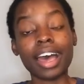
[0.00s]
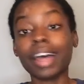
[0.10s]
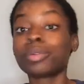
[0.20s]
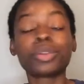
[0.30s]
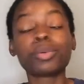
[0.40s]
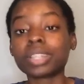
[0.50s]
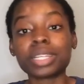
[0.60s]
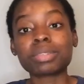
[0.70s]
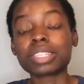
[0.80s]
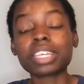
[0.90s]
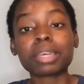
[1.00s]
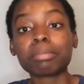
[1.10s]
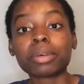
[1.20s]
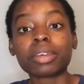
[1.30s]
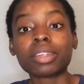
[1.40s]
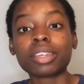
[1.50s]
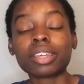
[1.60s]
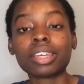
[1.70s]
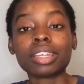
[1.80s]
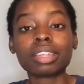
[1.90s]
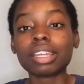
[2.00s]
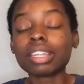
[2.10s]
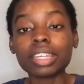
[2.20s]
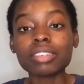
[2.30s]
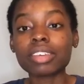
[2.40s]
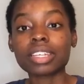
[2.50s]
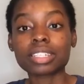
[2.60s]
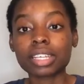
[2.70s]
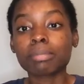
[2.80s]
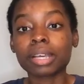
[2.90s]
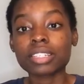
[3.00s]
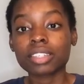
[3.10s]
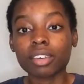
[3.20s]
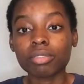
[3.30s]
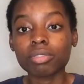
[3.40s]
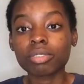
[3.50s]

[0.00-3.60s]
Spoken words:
I don't know what they was thinking, but they tried to take my stuff.